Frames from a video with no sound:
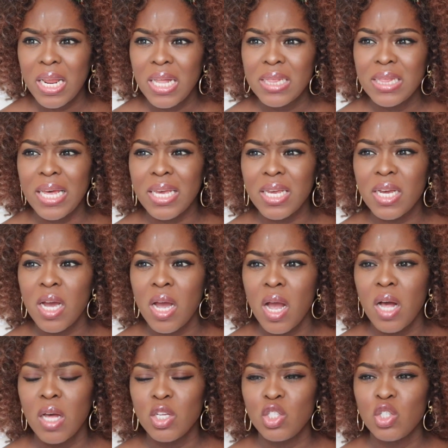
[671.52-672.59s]
like,
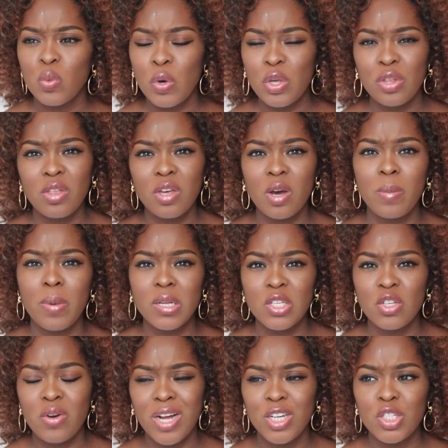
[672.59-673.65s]
when you think about it,
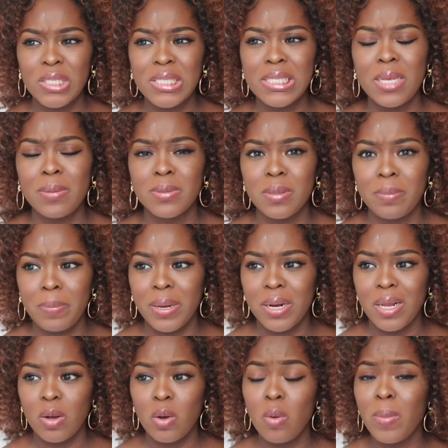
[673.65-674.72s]
your heart just skips a beat,
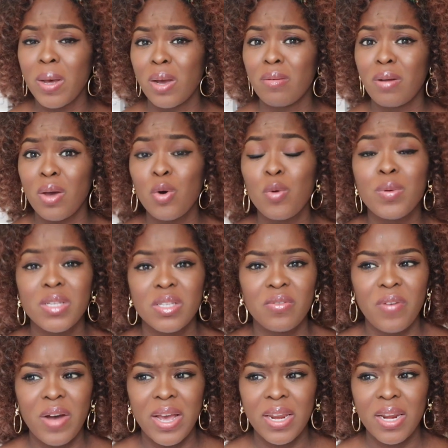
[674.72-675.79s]
like, oh my God, I hope he's
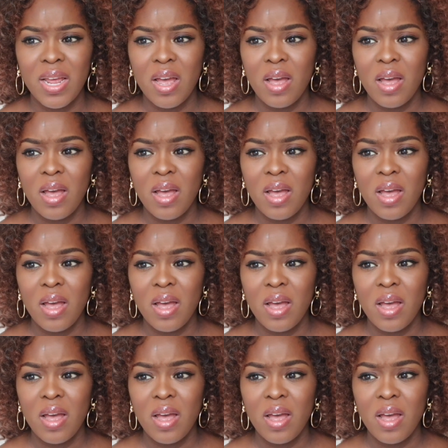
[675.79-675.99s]
fine.